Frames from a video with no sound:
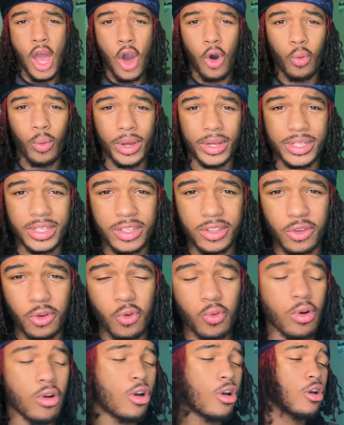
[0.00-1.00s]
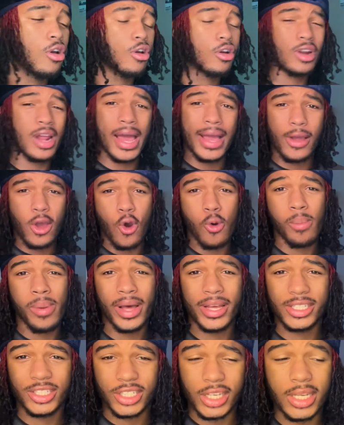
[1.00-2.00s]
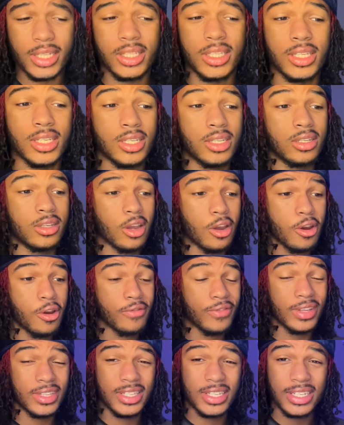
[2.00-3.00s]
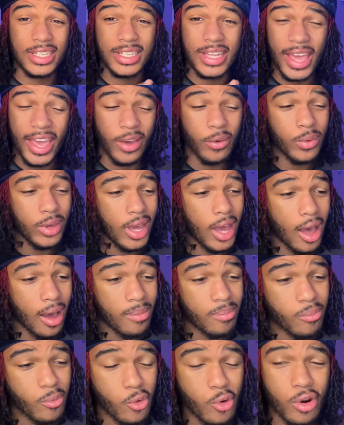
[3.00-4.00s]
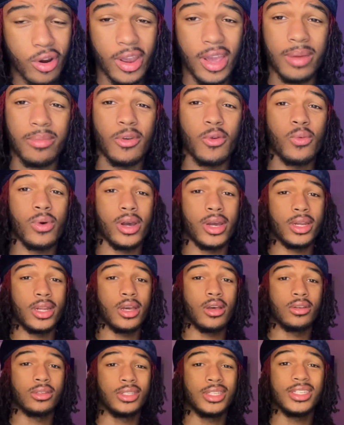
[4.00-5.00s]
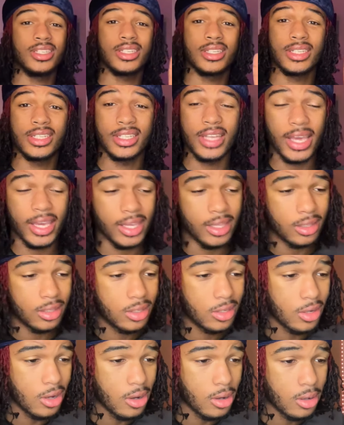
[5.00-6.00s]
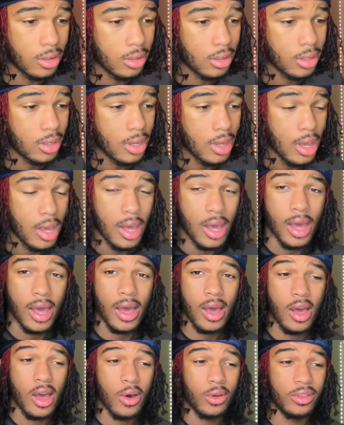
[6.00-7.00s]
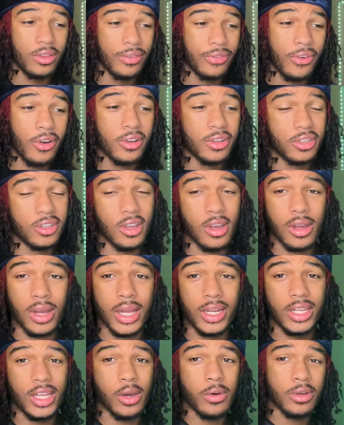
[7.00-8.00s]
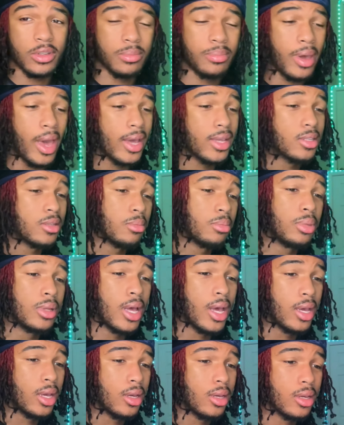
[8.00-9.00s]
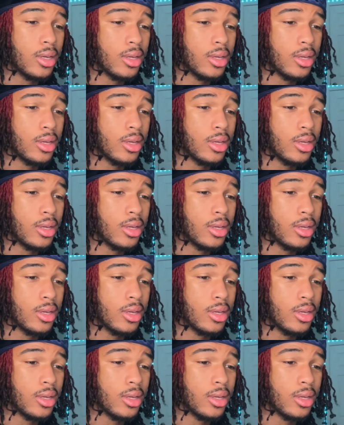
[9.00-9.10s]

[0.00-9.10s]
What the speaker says: What's the word? I go by Justice Serve, and today we got more Amy Winehouse. This is the second song. The first song I did was Back to Black.